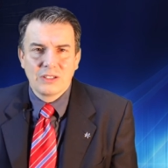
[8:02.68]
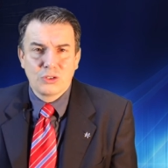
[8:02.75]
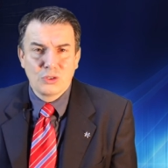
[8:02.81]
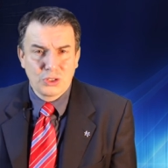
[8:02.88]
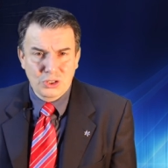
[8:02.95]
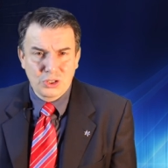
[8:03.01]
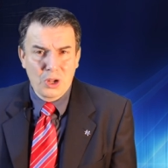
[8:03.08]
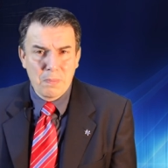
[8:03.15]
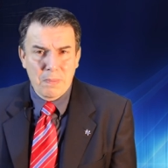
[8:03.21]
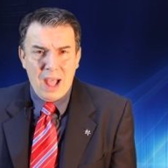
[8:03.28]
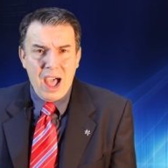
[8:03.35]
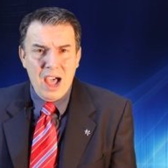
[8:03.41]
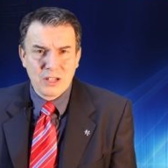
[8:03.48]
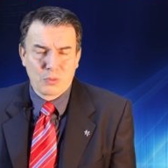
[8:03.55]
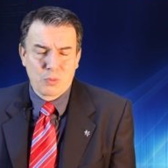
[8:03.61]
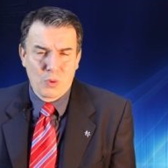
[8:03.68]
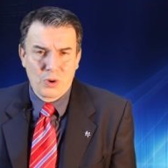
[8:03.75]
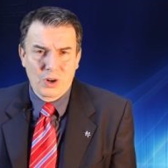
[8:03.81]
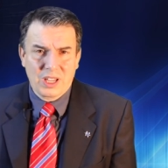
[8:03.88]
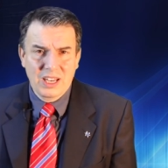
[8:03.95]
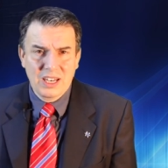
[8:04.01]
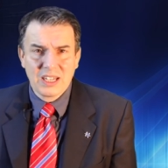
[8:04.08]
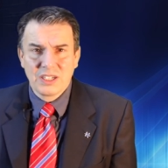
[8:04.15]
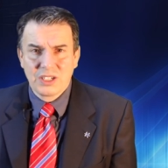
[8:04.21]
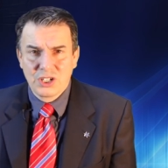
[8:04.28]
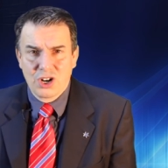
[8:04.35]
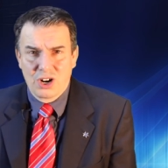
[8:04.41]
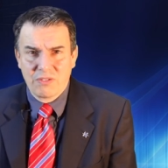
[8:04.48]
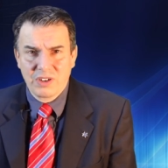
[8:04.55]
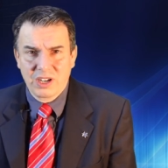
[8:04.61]
to stop us working and
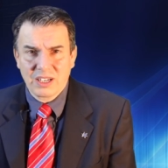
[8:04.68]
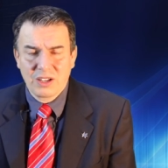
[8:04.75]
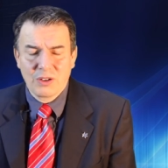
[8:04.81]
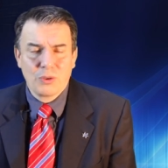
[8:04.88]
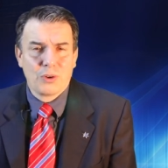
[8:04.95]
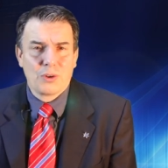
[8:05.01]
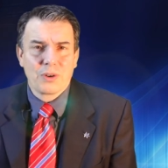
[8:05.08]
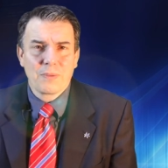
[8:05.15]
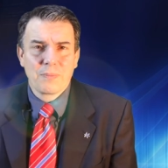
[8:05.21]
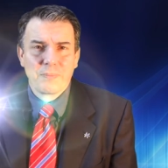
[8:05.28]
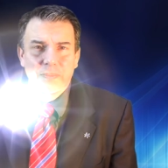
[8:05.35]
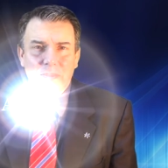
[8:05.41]
serving the Lord.